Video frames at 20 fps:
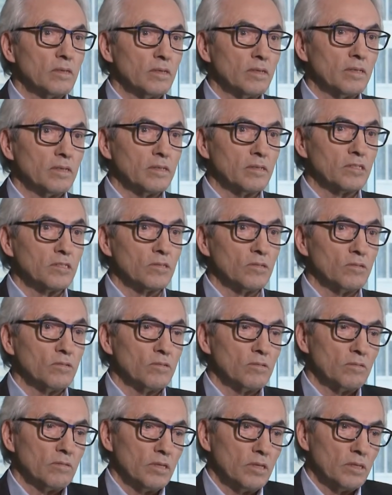And
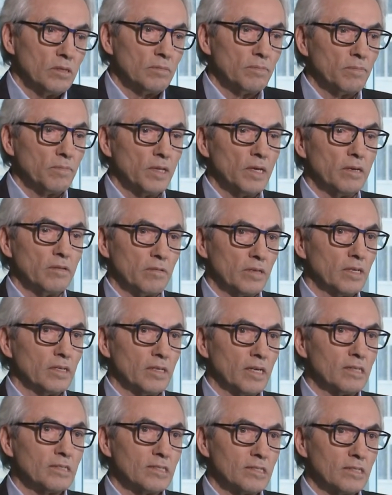so uh, I think
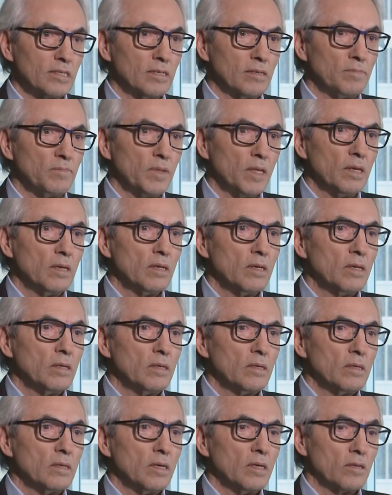that's a,
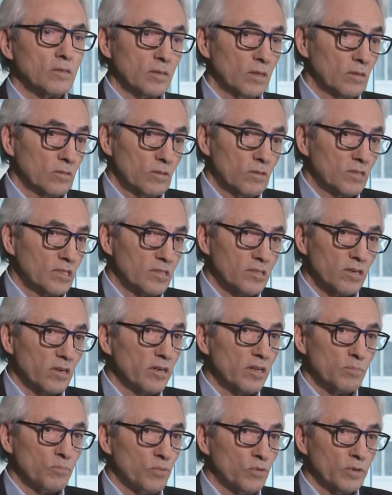a, a, good
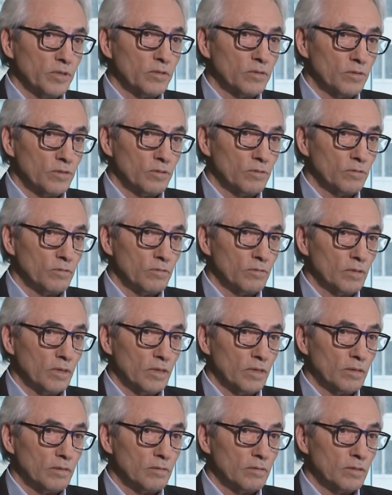starting point to
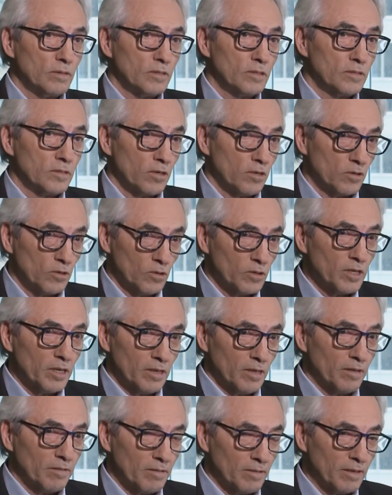uh, start
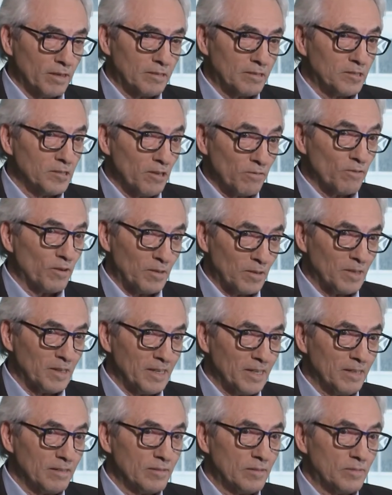looking at things
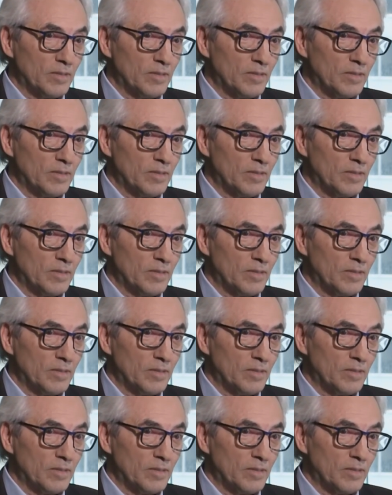differently.